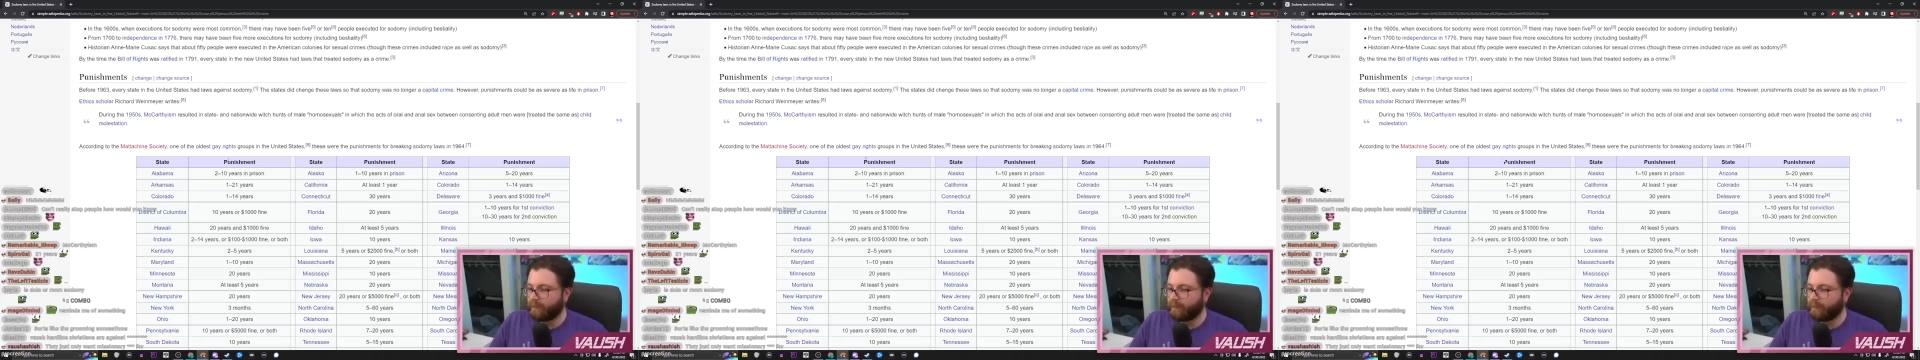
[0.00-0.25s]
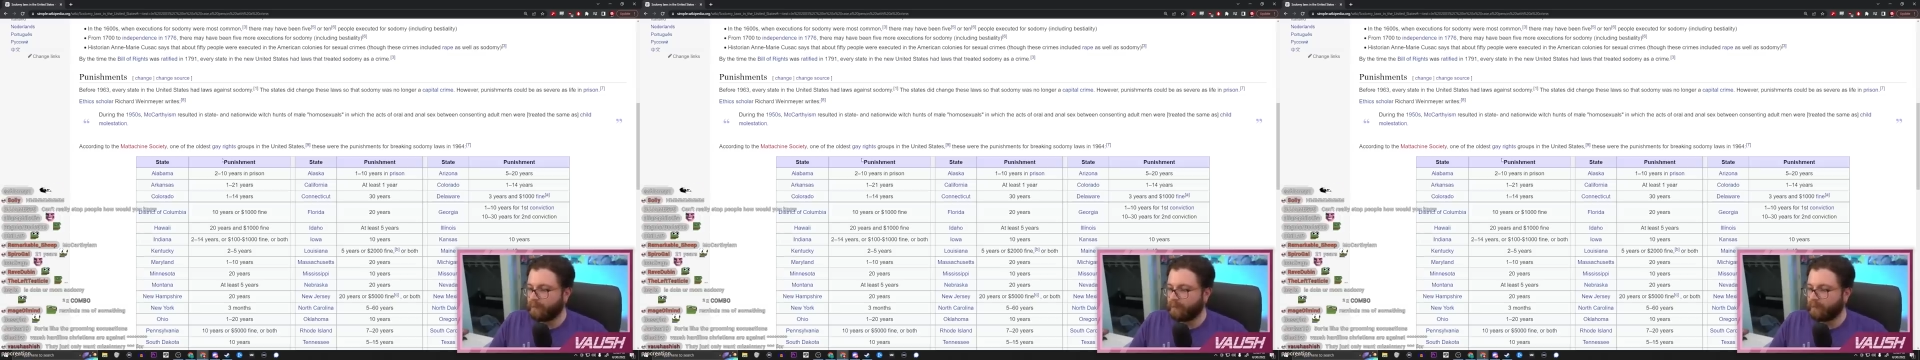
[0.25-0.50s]

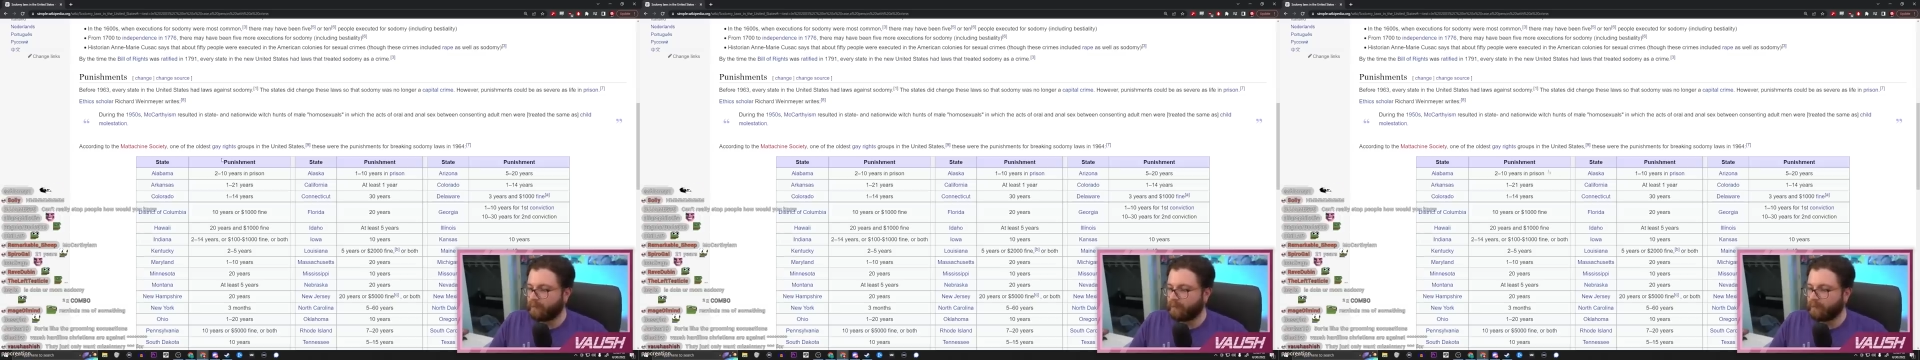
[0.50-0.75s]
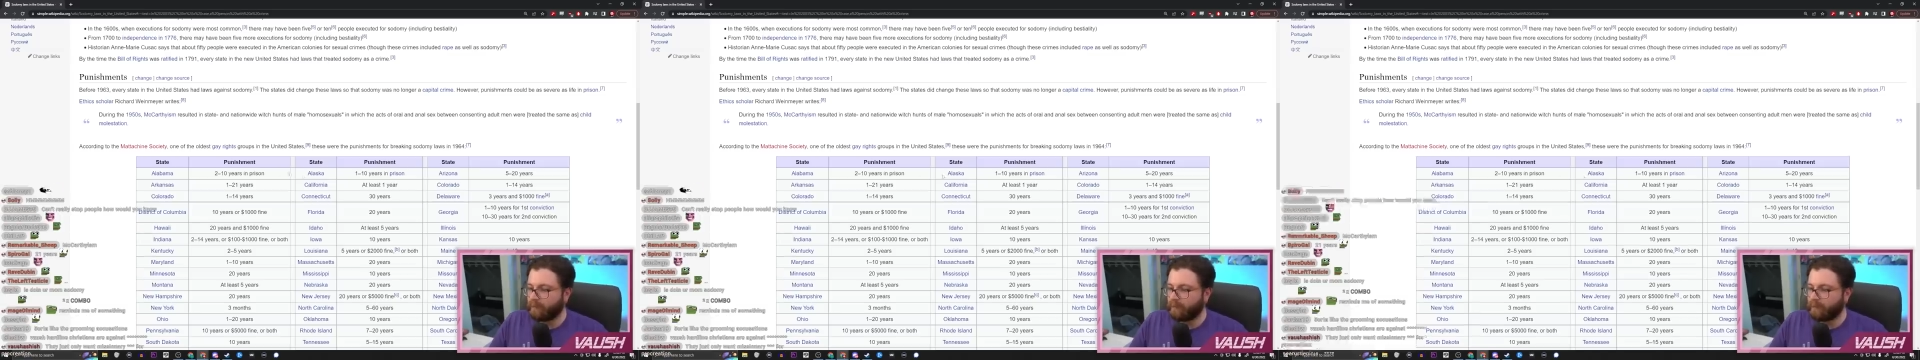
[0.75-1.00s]

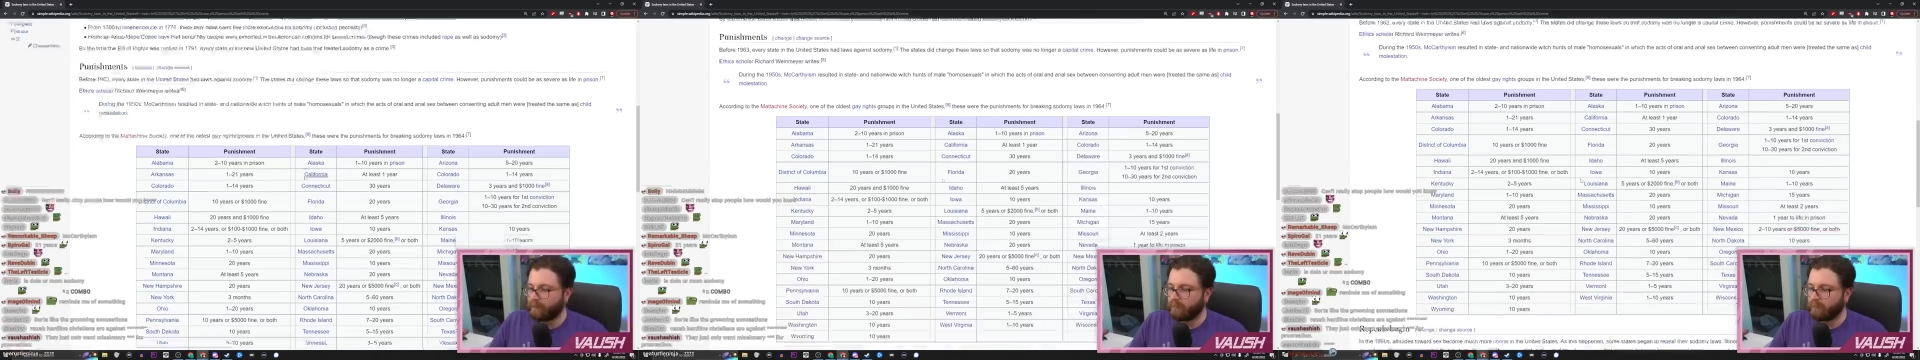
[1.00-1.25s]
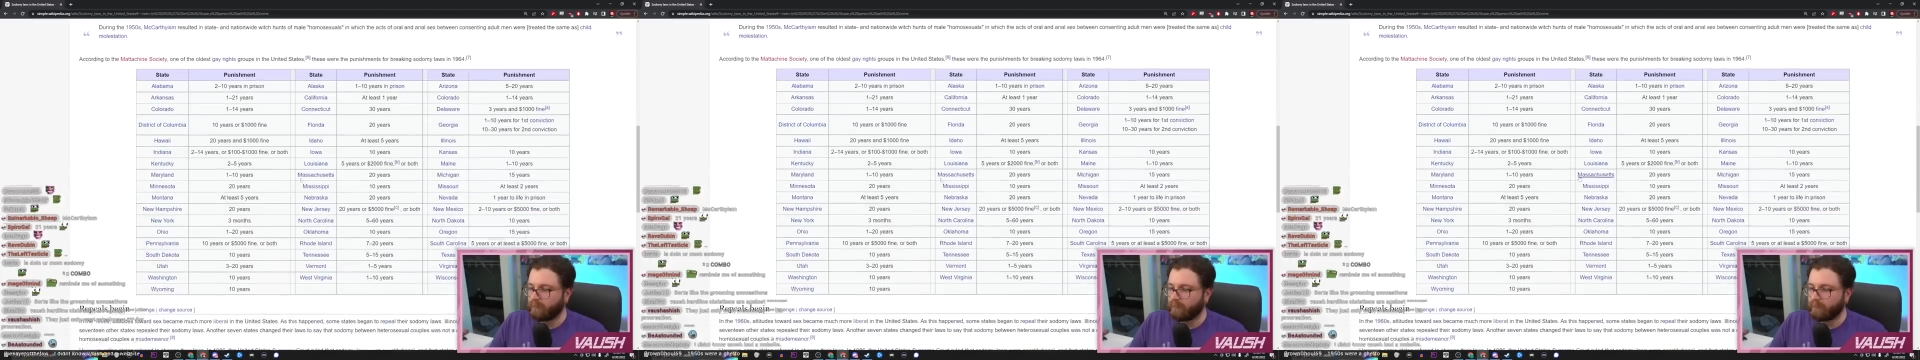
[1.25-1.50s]

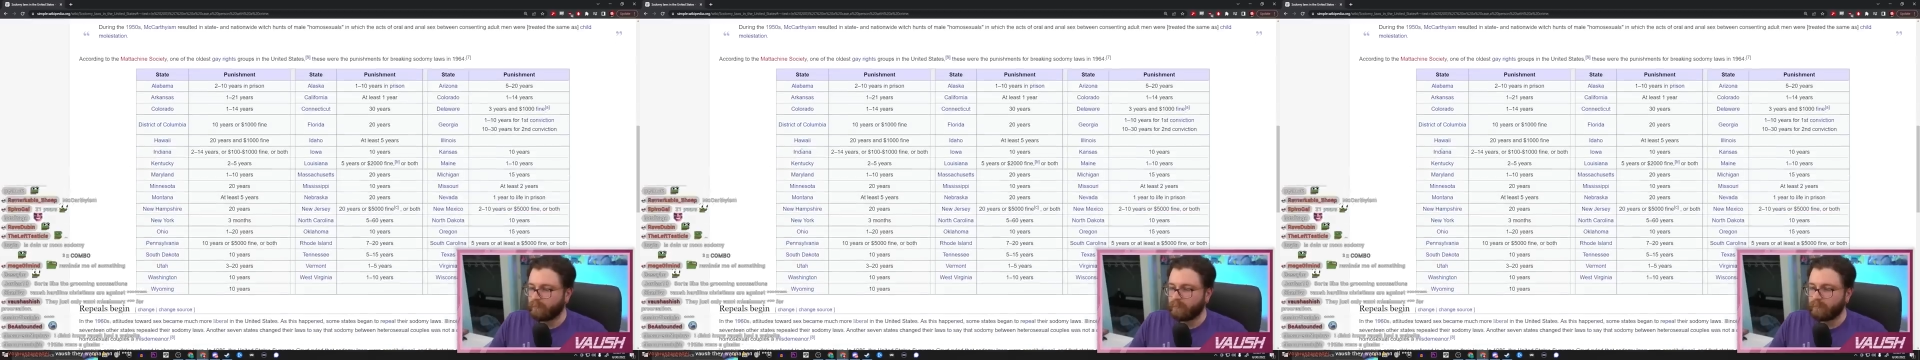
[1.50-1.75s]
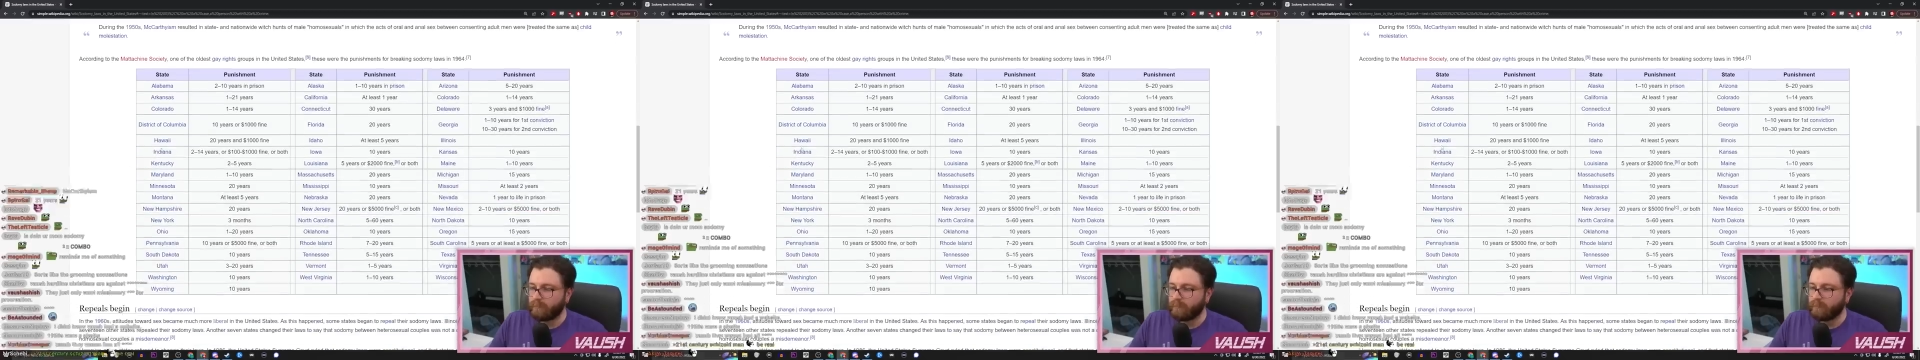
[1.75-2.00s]

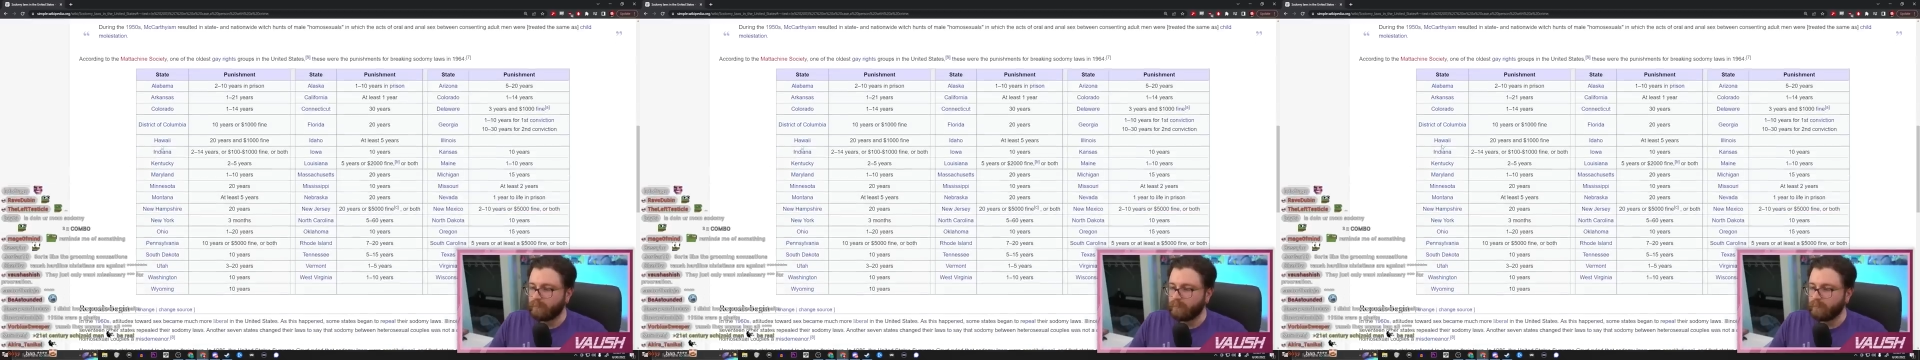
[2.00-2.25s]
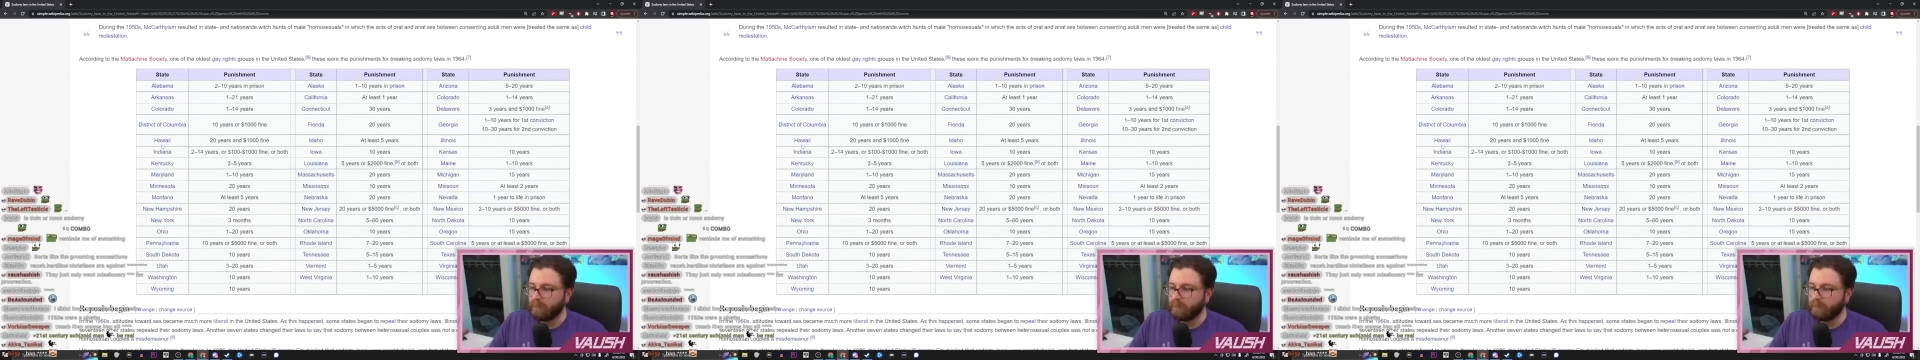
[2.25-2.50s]

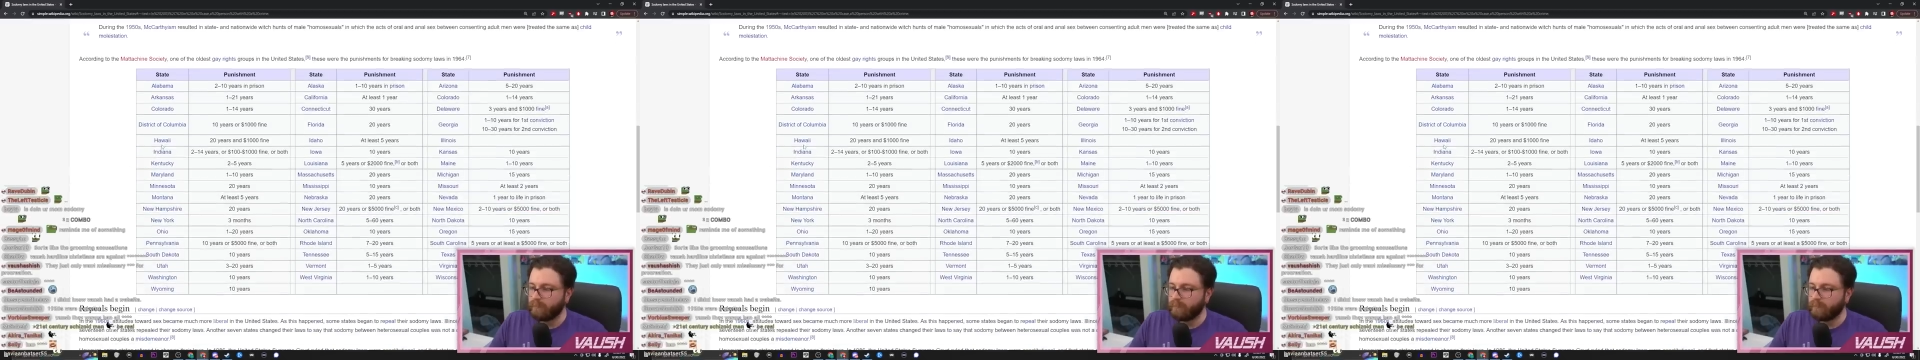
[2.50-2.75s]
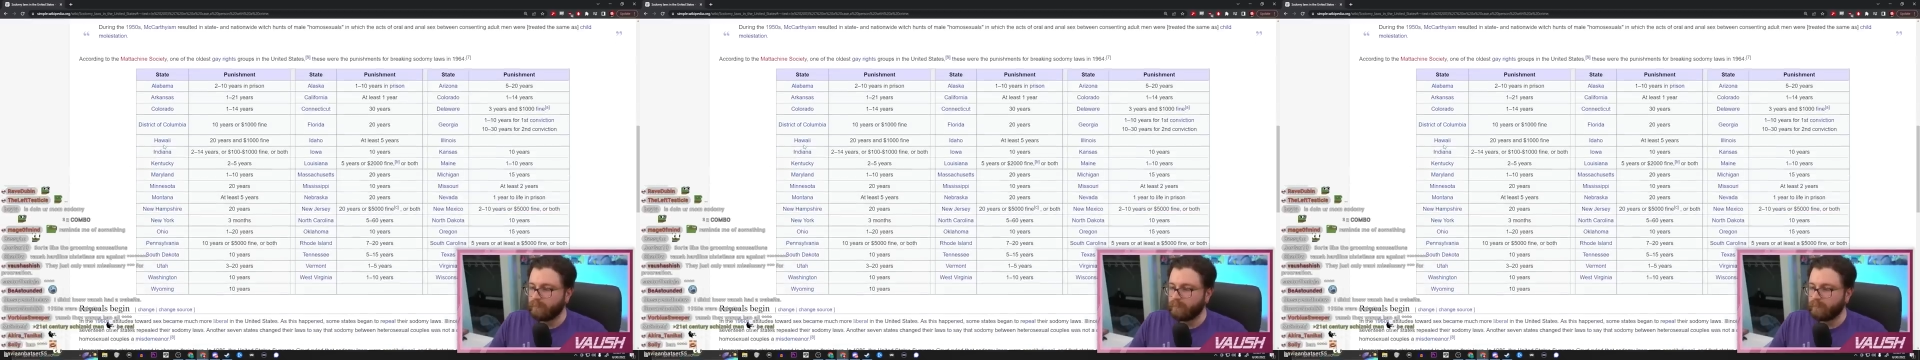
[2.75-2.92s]
(no one is talking)